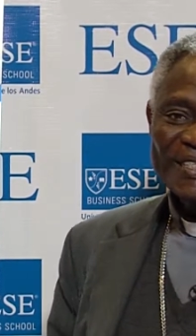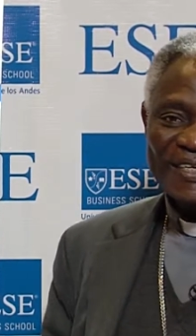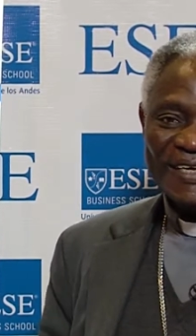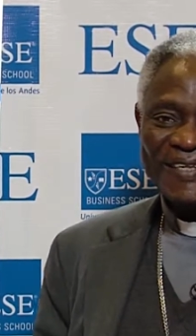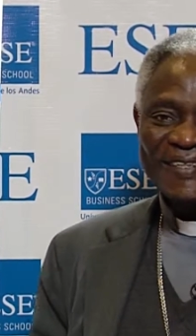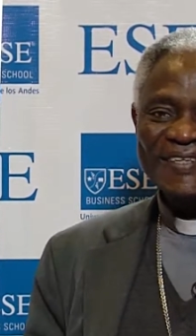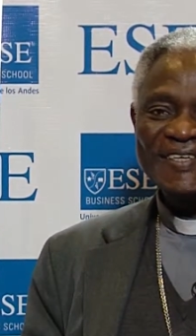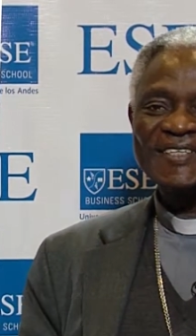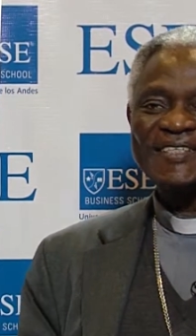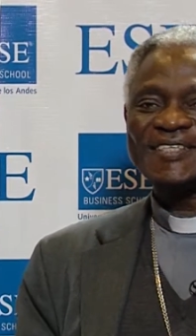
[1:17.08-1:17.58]

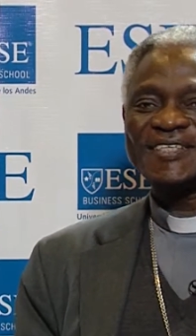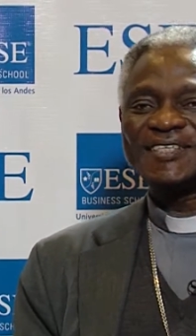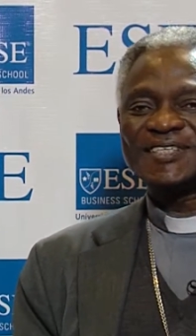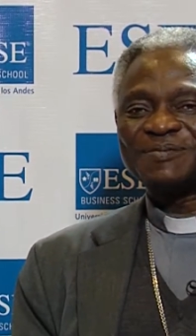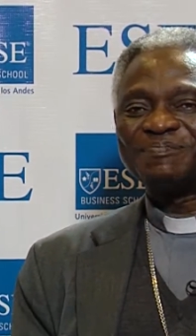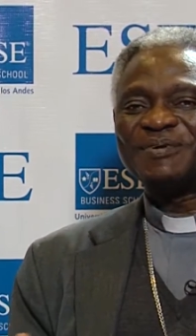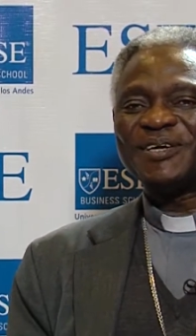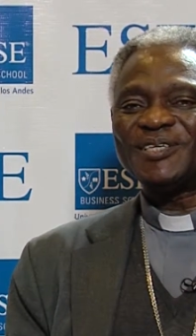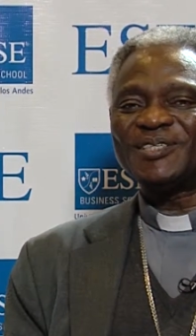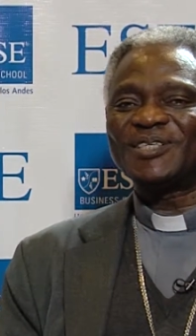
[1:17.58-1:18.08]
And this
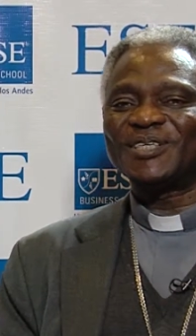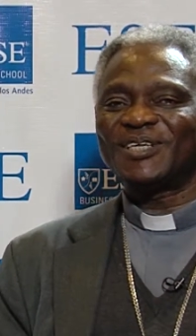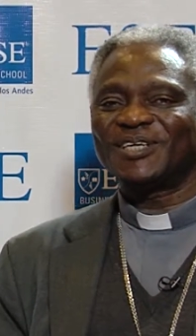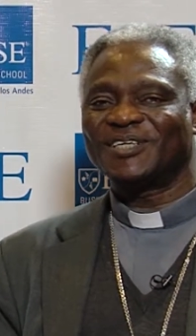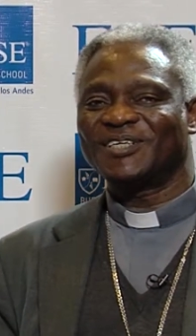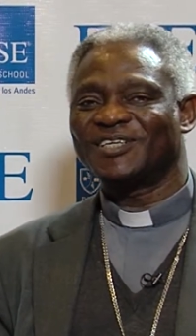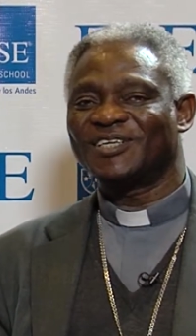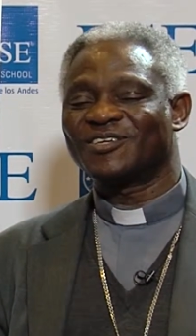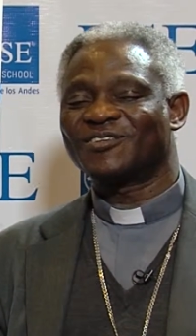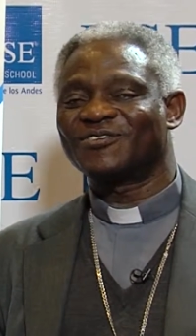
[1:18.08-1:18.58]
is
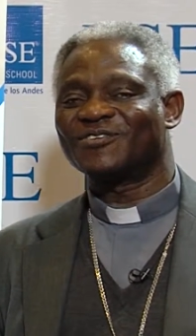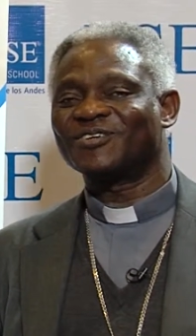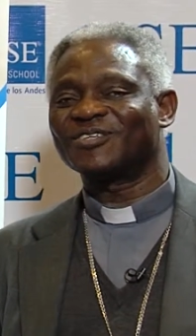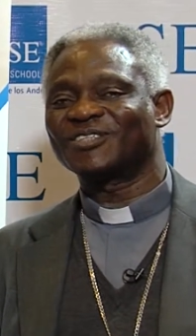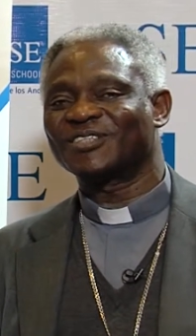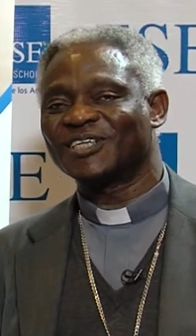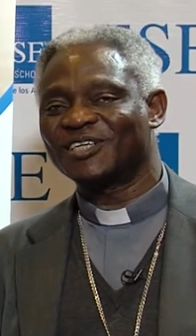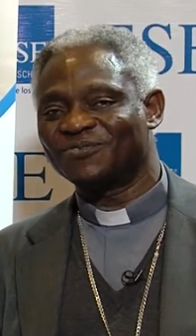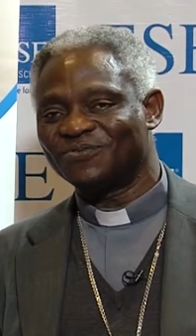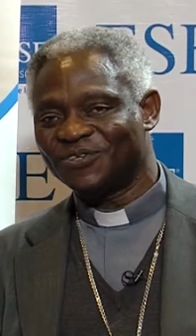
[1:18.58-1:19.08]
basically the
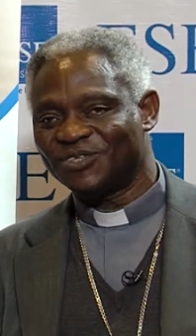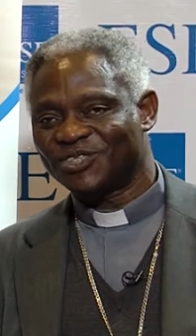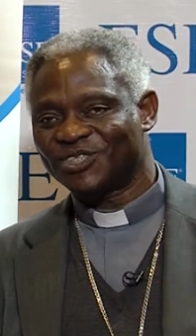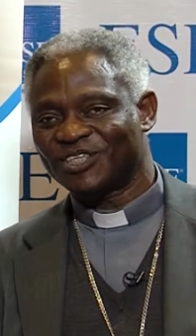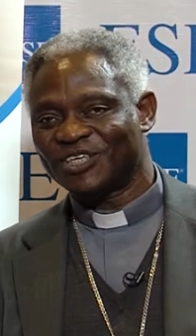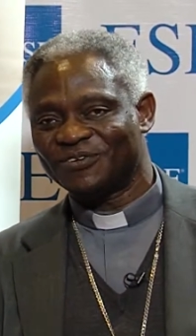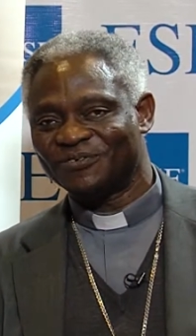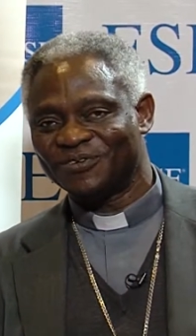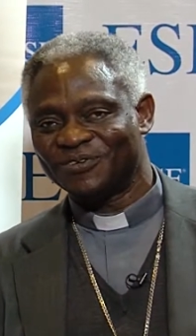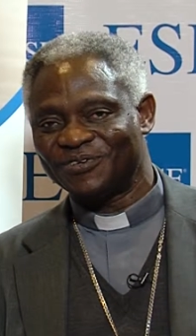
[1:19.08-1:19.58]
thoughts that we
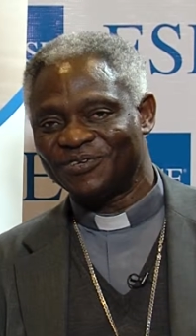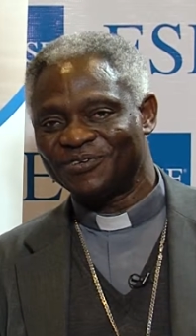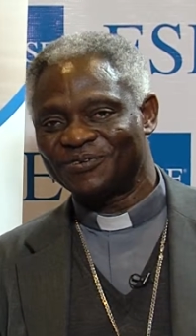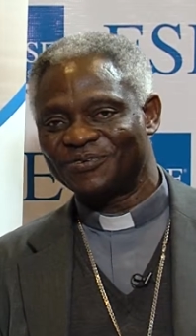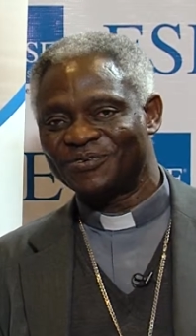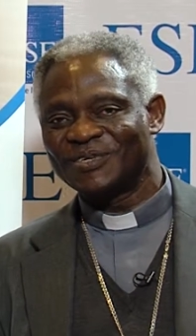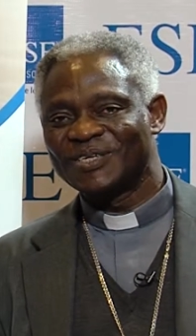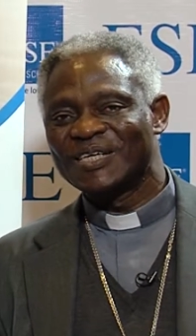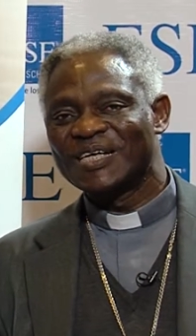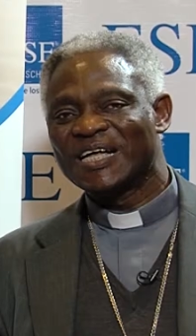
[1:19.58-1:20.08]
share with
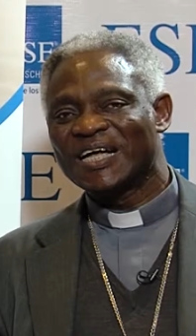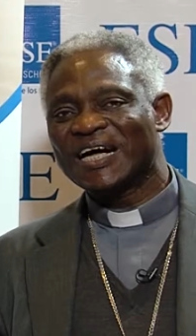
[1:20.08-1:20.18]
you.